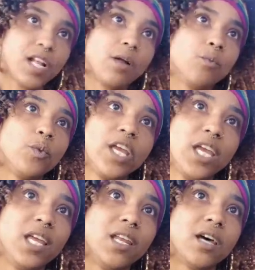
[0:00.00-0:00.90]

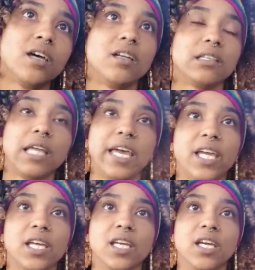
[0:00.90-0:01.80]
When
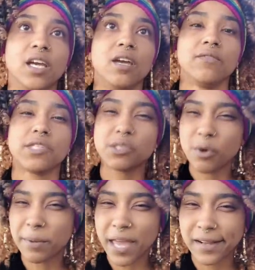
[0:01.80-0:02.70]
like the
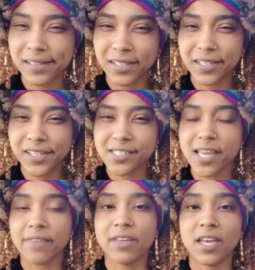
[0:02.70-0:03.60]
storm kind of clears,
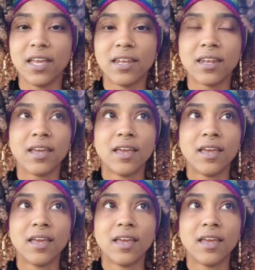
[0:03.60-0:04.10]
and then